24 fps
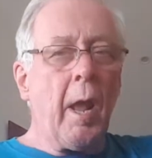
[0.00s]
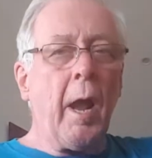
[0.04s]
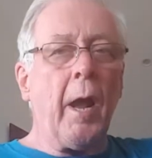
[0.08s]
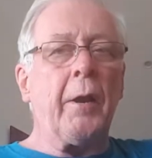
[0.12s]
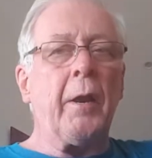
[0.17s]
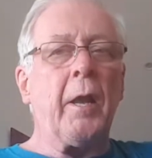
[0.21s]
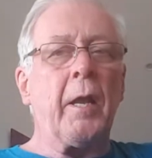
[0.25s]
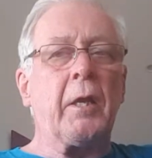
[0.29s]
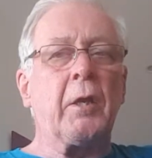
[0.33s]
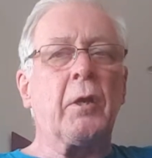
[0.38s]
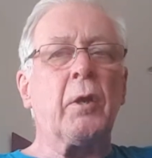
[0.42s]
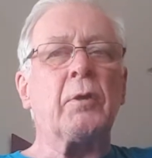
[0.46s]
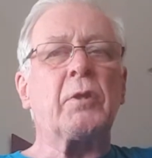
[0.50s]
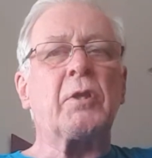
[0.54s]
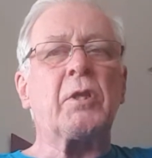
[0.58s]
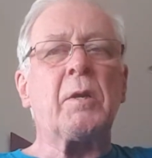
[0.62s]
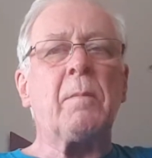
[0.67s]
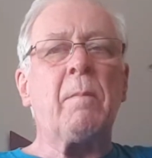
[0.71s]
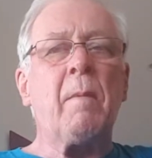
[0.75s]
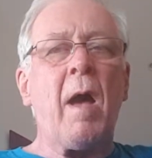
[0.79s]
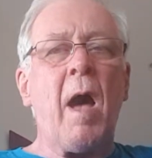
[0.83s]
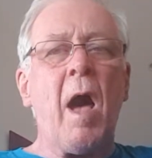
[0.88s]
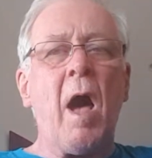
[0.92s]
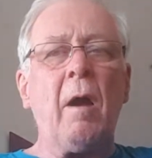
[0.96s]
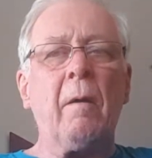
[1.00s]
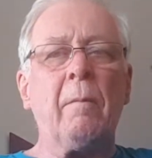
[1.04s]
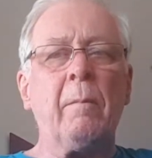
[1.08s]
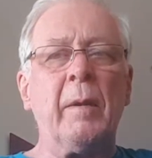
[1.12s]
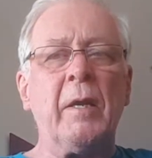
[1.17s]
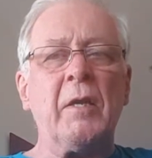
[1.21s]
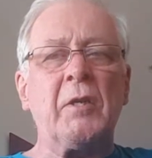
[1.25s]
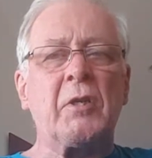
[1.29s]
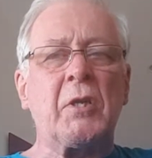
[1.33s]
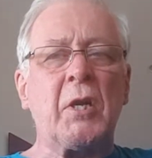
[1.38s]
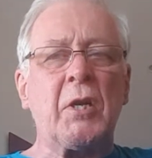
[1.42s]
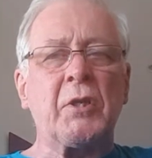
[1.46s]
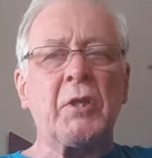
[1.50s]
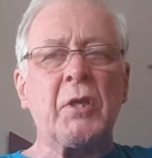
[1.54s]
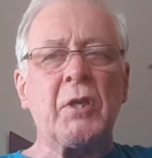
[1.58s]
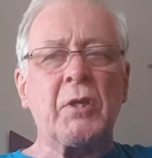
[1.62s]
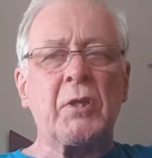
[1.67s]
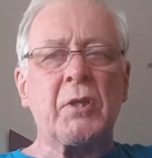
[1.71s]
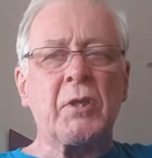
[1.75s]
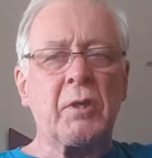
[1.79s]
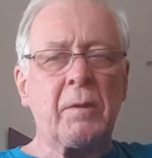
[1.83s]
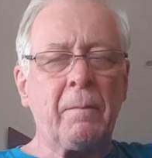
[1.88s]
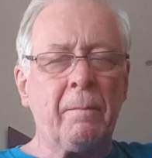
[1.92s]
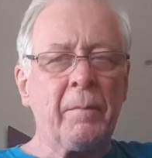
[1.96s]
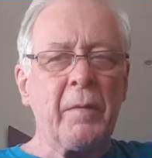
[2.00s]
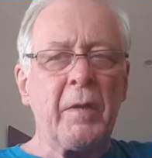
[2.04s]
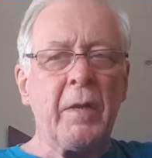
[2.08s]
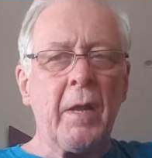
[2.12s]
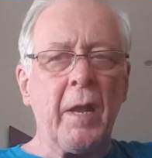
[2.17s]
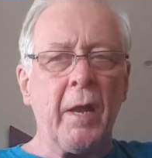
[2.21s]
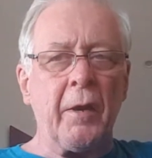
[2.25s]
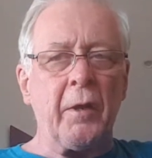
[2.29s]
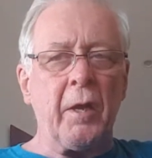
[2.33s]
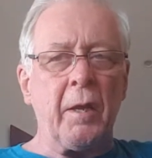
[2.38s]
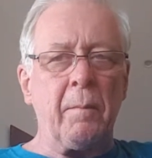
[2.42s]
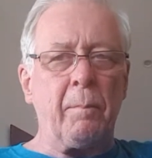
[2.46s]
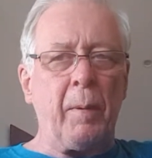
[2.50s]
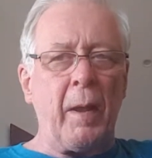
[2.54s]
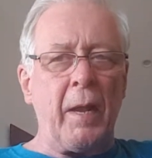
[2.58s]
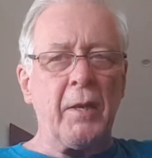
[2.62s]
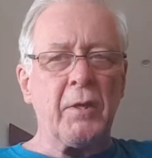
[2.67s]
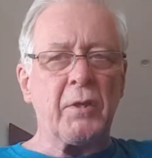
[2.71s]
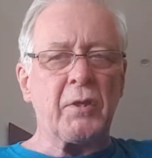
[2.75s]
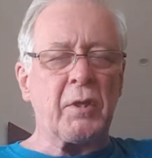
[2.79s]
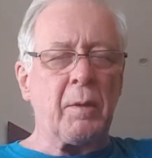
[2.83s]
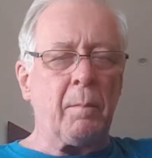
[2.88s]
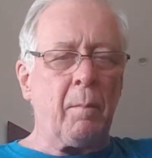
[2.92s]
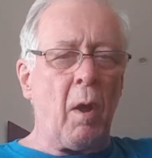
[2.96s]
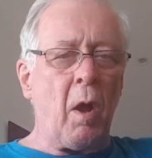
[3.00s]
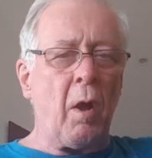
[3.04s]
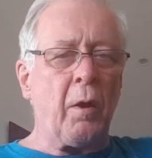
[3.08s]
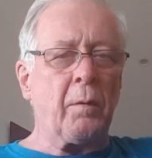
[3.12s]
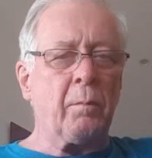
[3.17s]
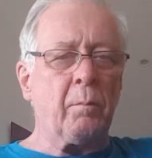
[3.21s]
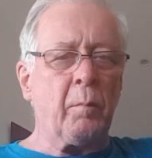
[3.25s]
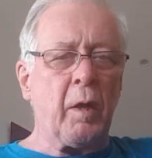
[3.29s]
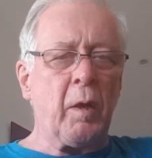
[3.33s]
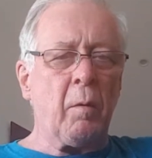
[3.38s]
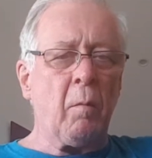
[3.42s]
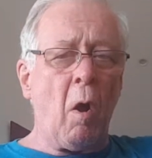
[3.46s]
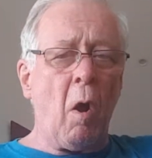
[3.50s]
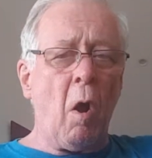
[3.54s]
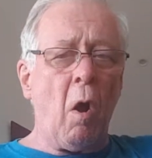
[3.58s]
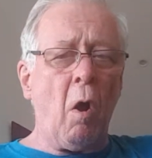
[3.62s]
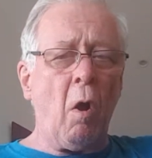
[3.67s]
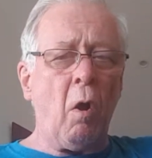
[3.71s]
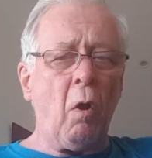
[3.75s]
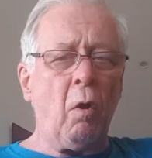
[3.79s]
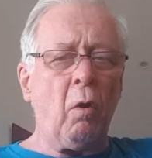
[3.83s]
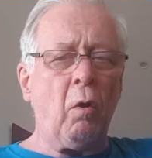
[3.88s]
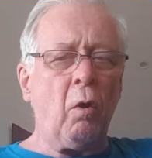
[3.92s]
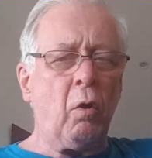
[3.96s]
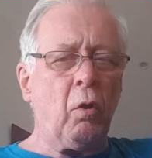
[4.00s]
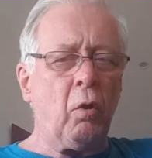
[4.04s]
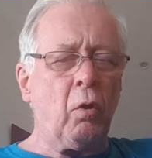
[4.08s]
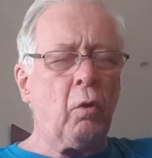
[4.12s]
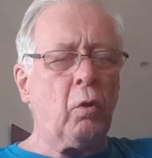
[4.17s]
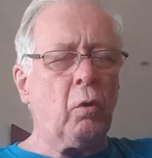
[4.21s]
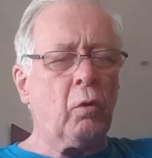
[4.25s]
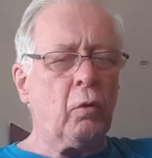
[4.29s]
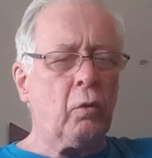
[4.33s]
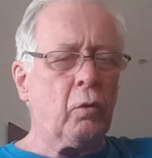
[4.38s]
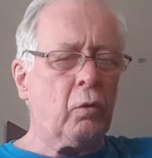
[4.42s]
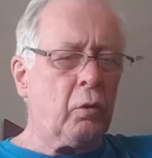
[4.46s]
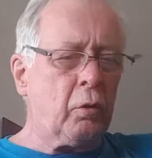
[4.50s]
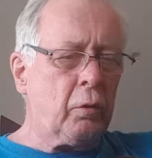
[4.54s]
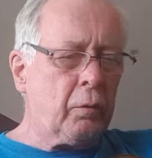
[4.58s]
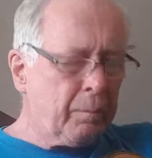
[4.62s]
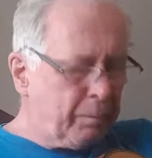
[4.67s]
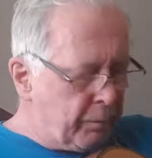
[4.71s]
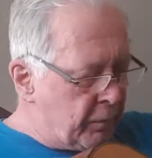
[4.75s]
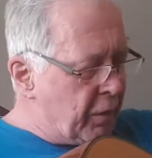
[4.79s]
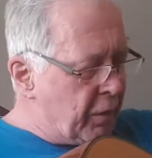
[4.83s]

and I cuts them out of me scissors and I paste them on me wall.